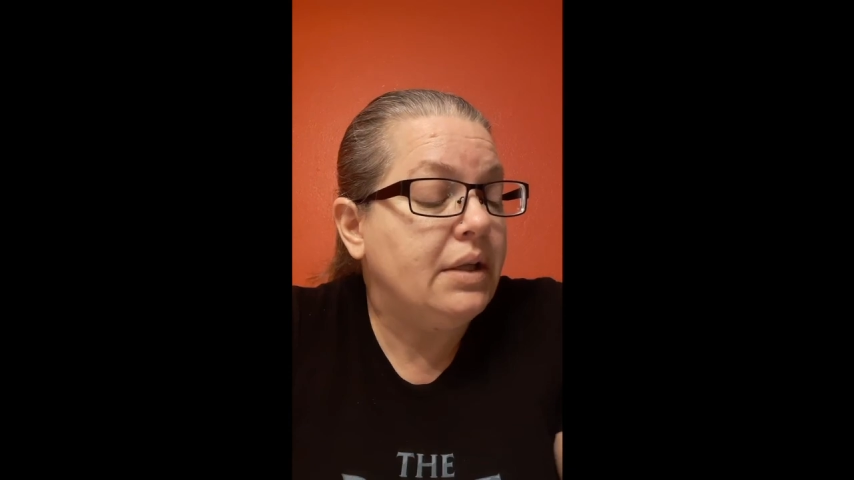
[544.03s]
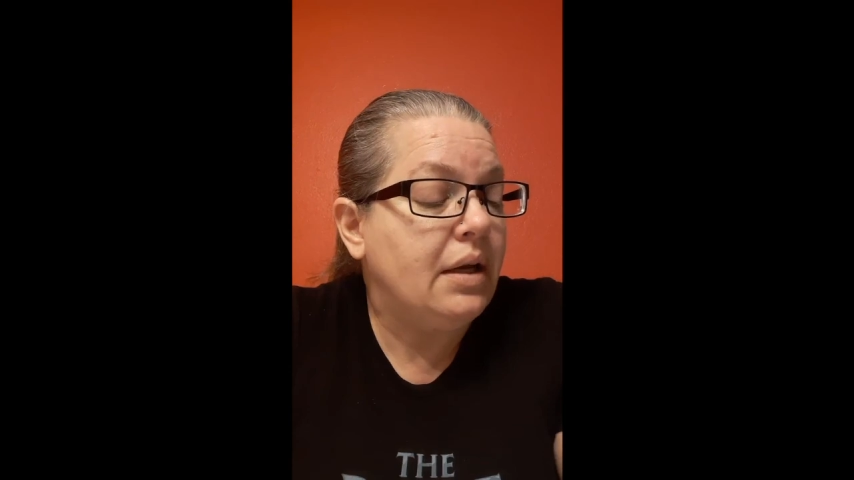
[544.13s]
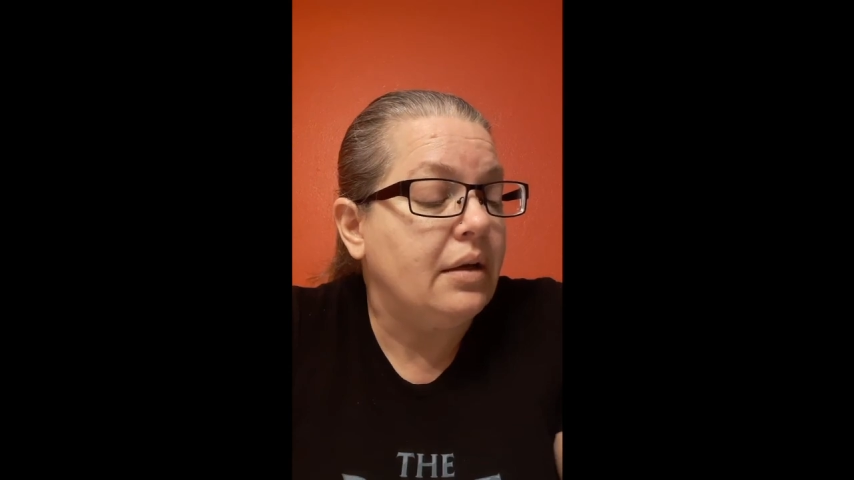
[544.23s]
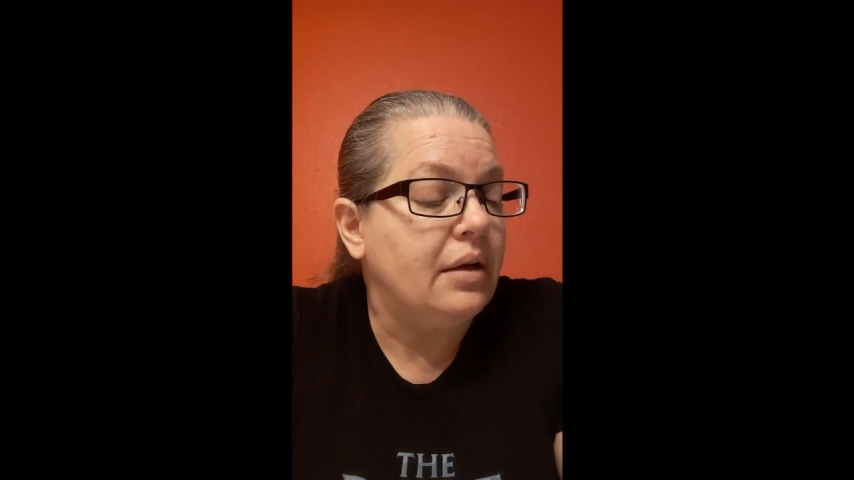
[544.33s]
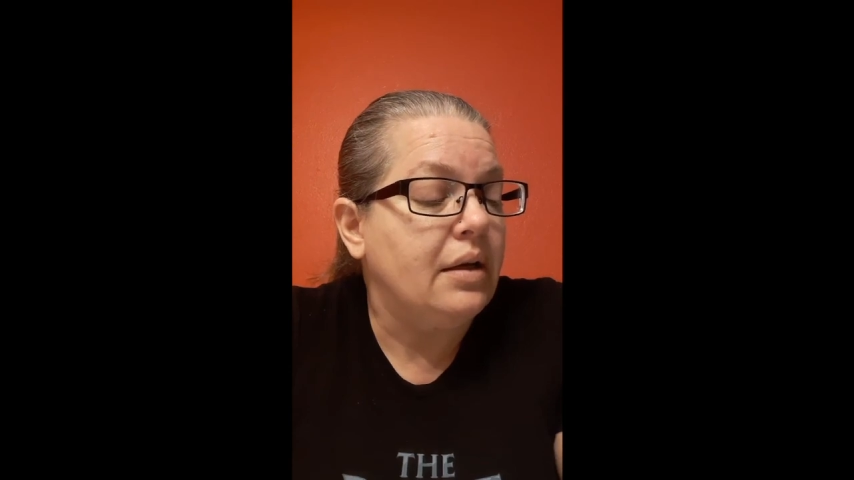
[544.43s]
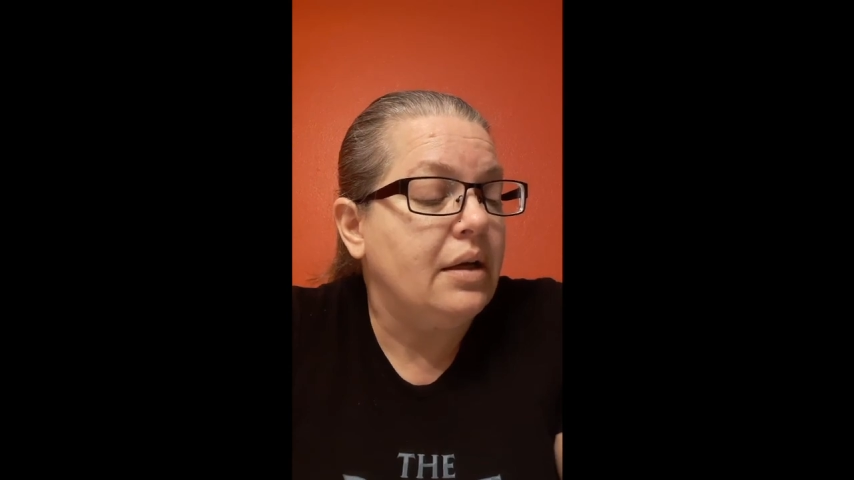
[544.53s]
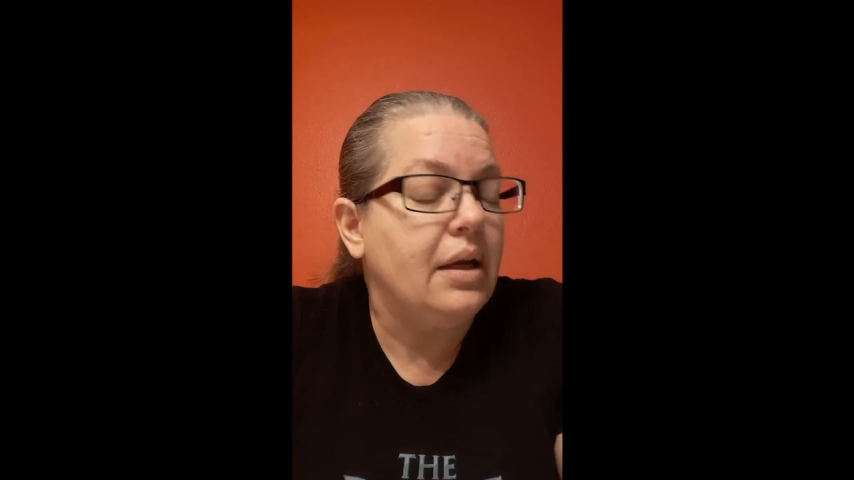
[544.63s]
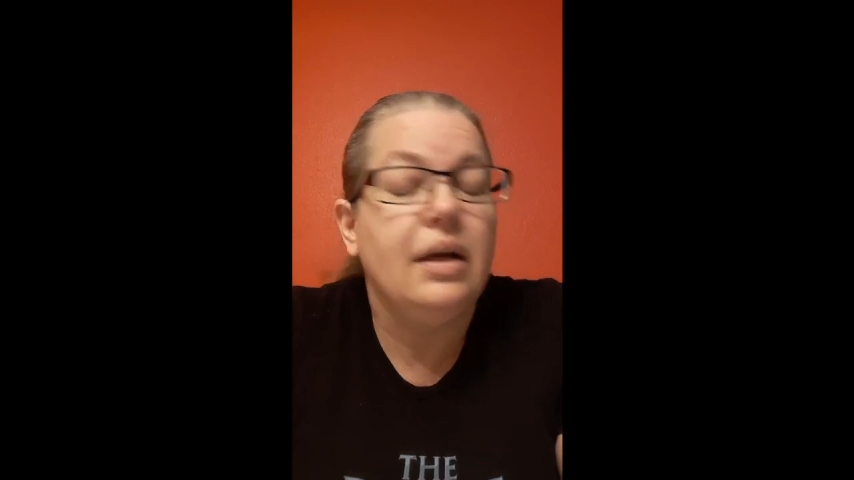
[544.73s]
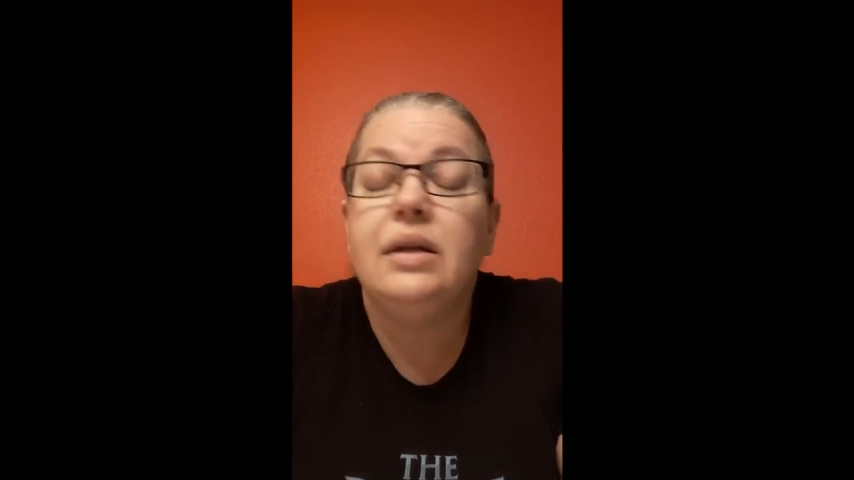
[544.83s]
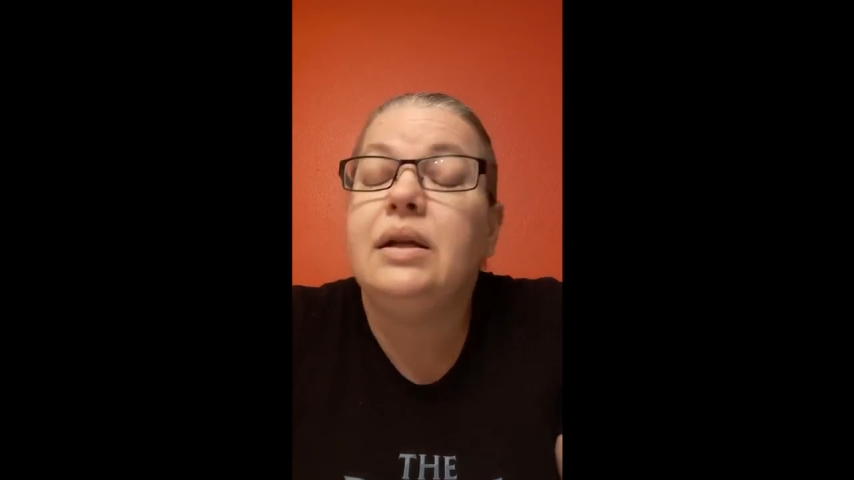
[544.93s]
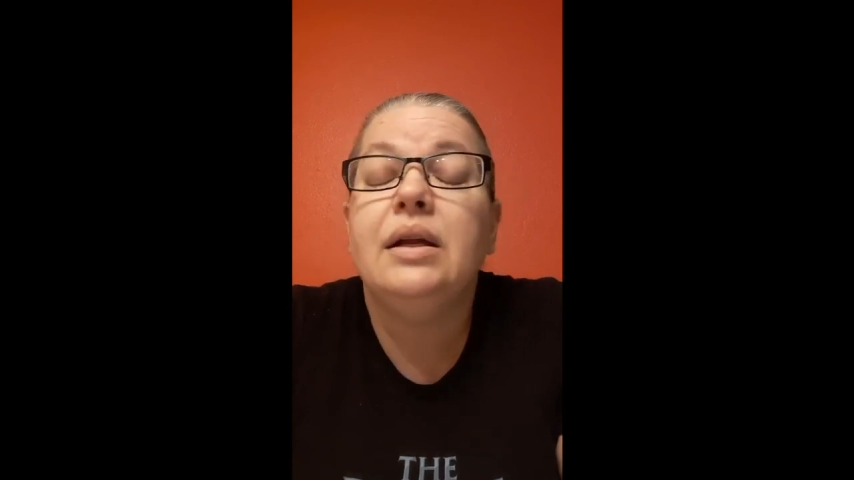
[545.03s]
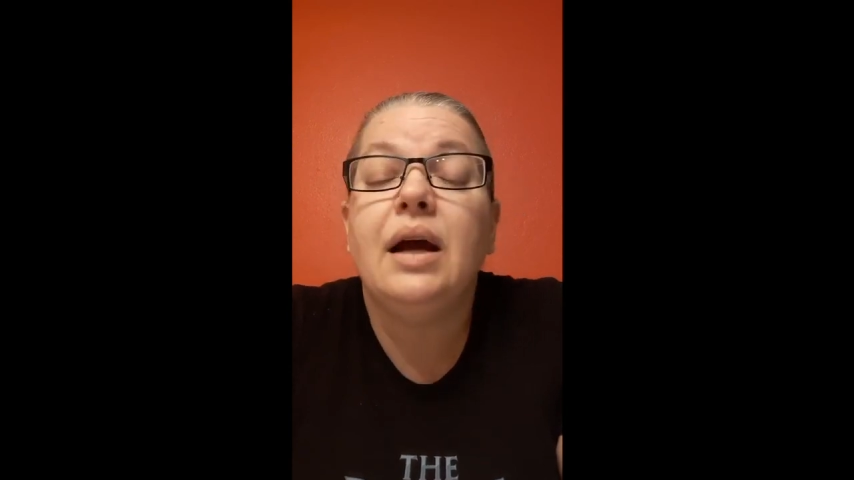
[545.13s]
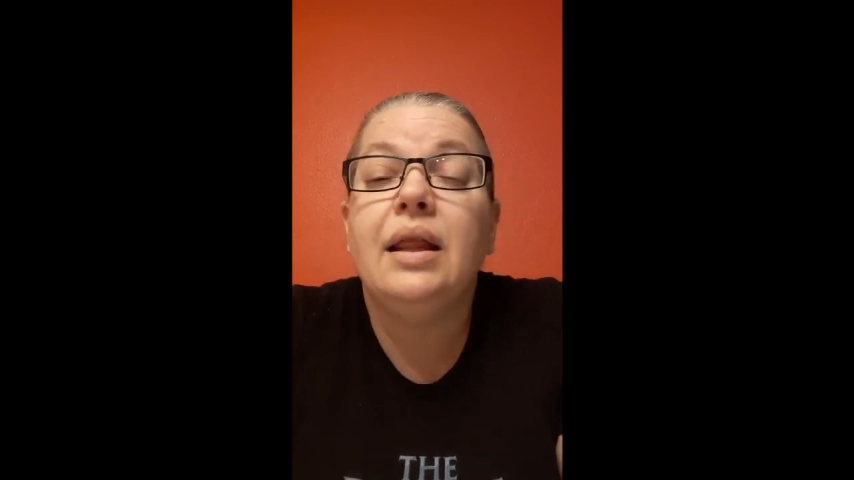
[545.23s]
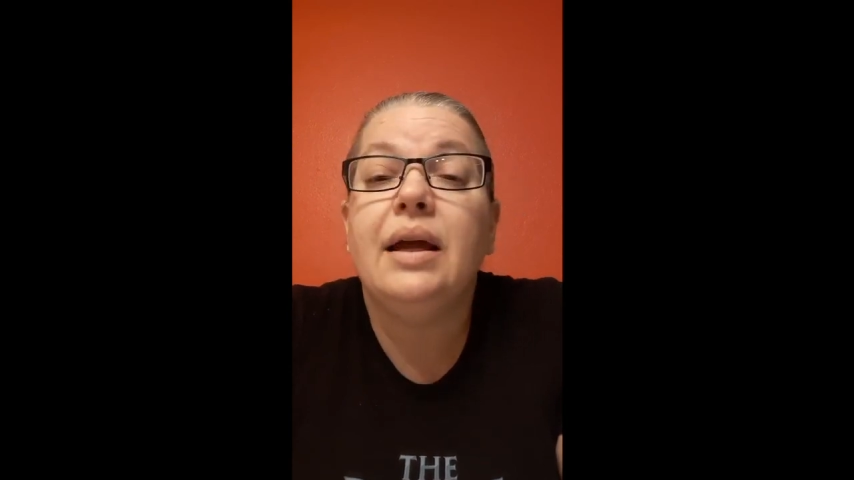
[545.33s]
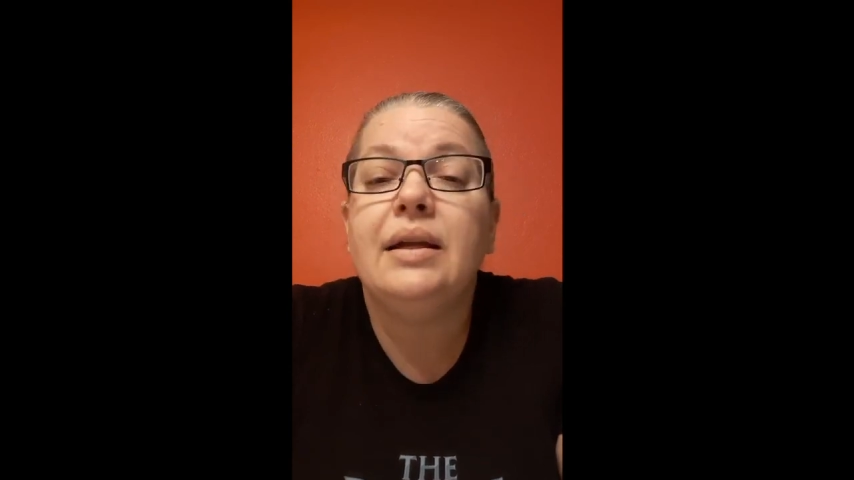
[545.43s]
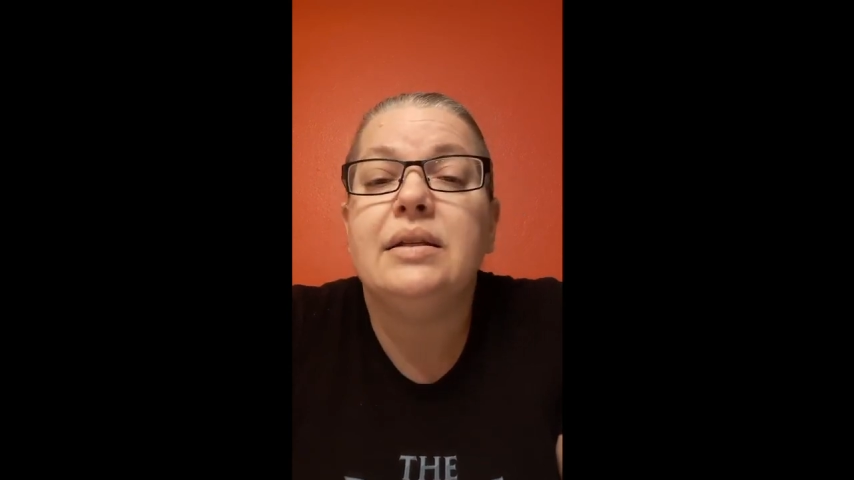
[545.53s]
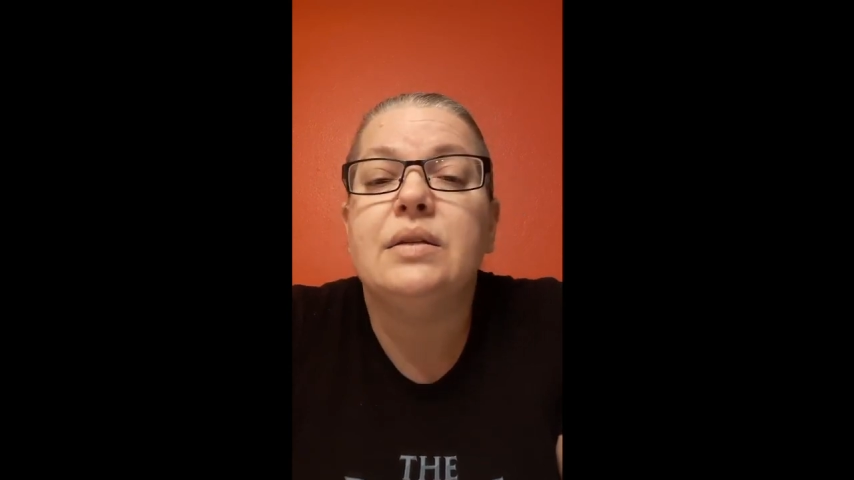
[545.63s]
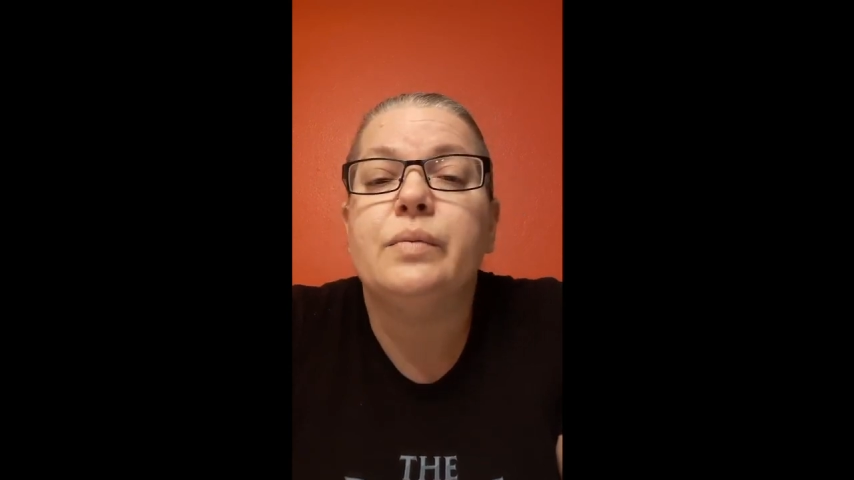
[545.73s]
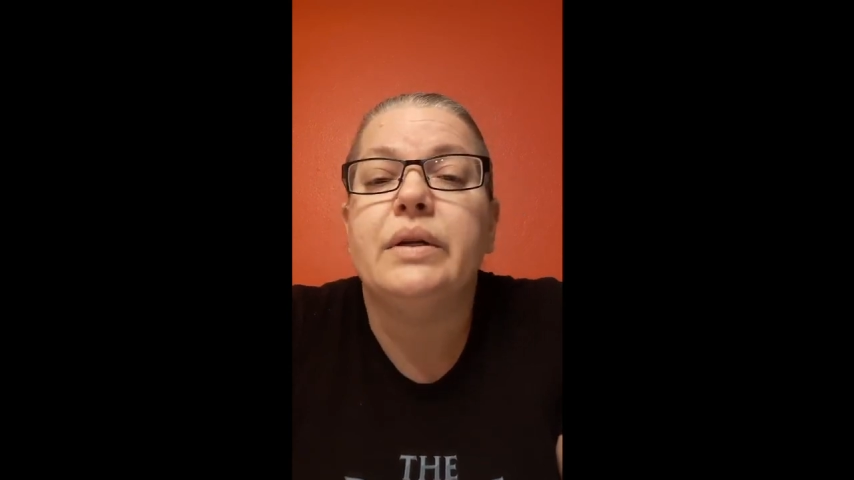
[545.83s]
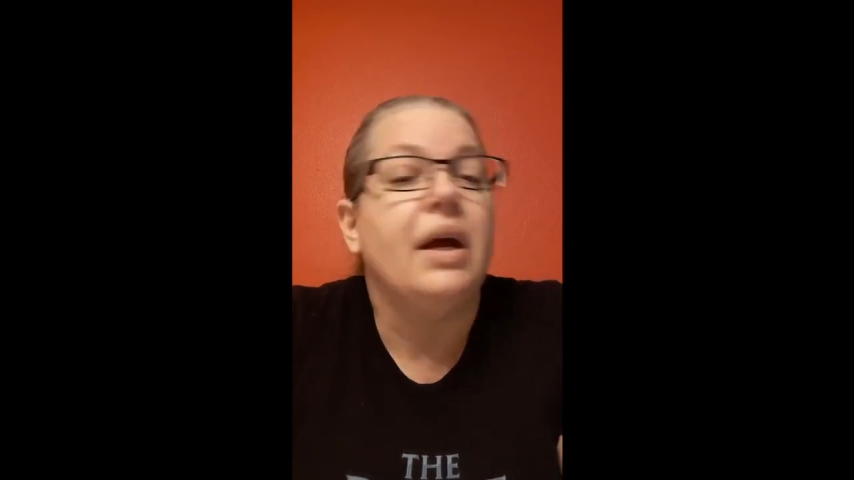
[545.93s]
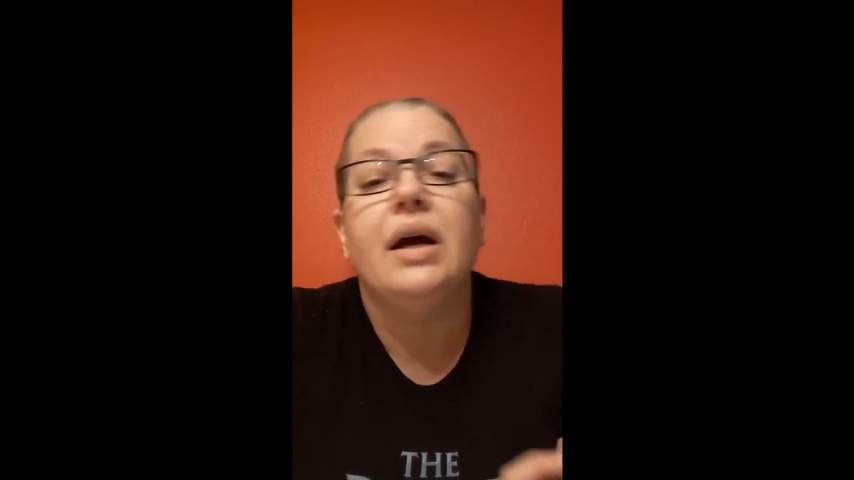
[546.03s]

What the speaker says: done. I like this one.